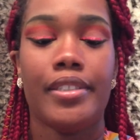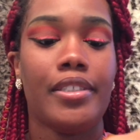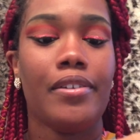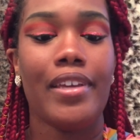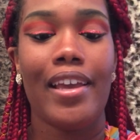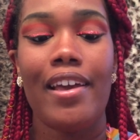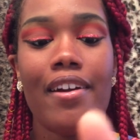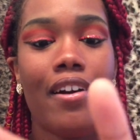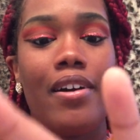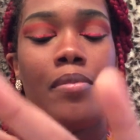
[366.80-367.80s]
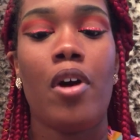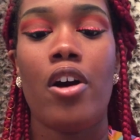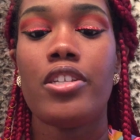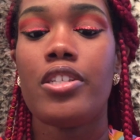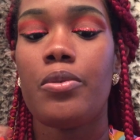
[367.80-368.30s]
So yeah, um,
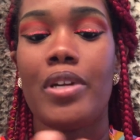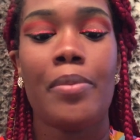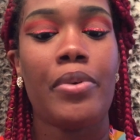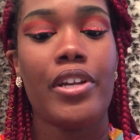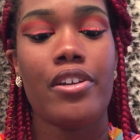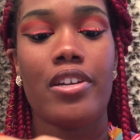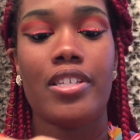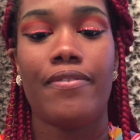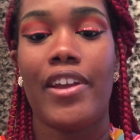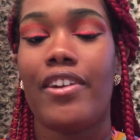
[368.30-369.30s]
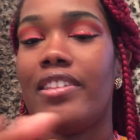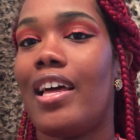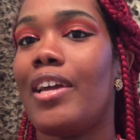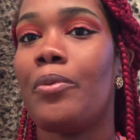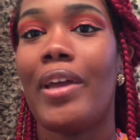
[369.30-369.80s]
also when I put it on, it's very
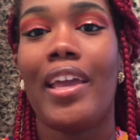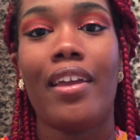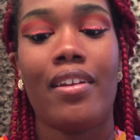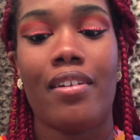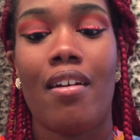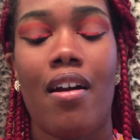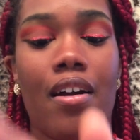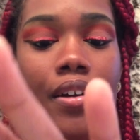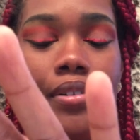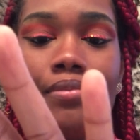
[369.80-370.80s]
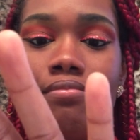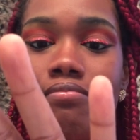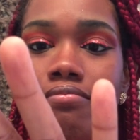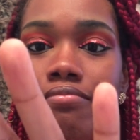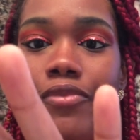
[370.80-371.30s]
lightweight,
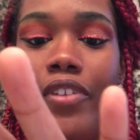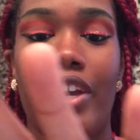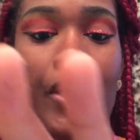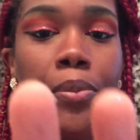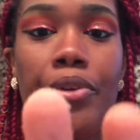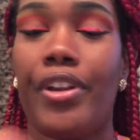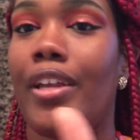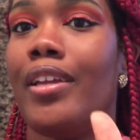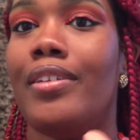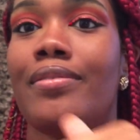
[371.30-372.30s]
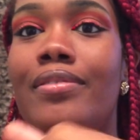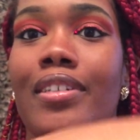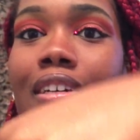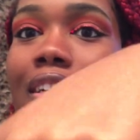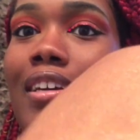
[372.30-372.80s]
um, very pretty.
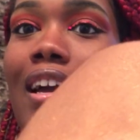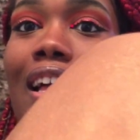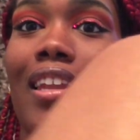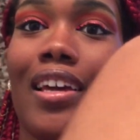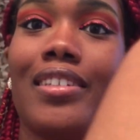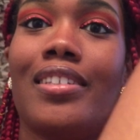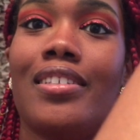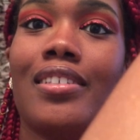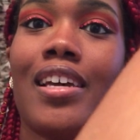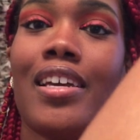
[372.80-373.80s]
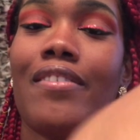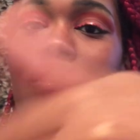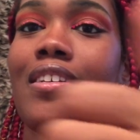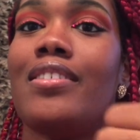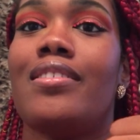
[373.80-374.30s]
I like this. I give
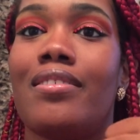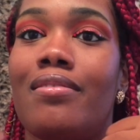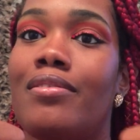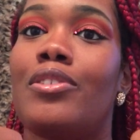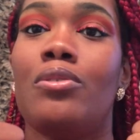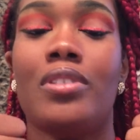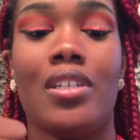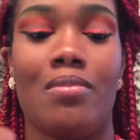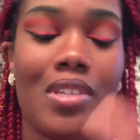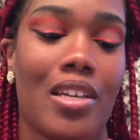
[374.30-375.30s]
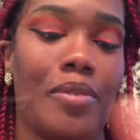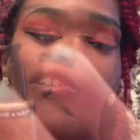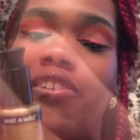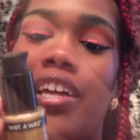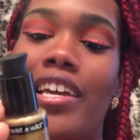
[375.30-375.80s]
this two thumbs up.
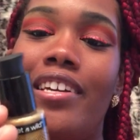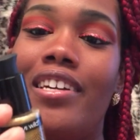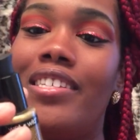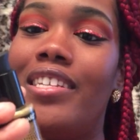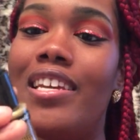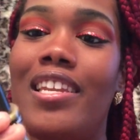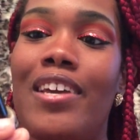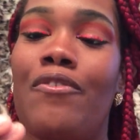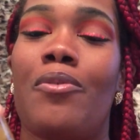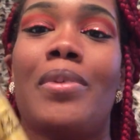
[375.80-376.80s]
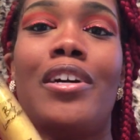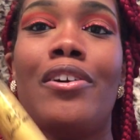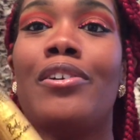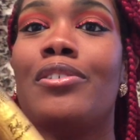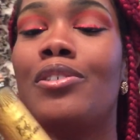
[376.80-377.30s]
You know, like I said, like for my
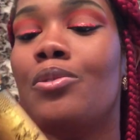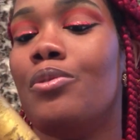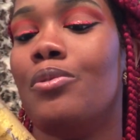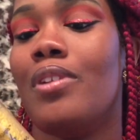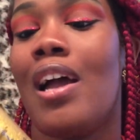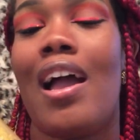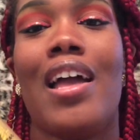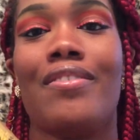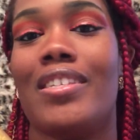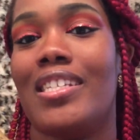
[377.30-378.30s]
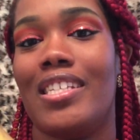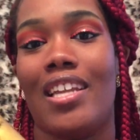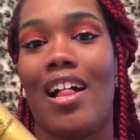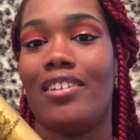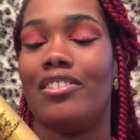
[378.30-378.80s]
girls who do not have
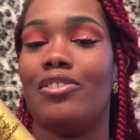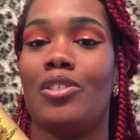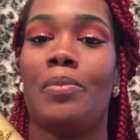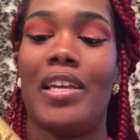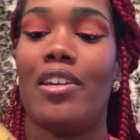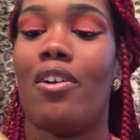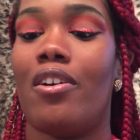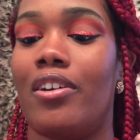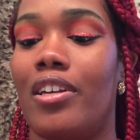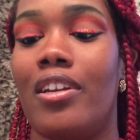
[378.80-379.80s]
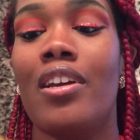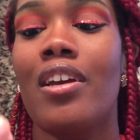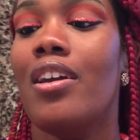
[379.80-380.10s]
$60 to spend on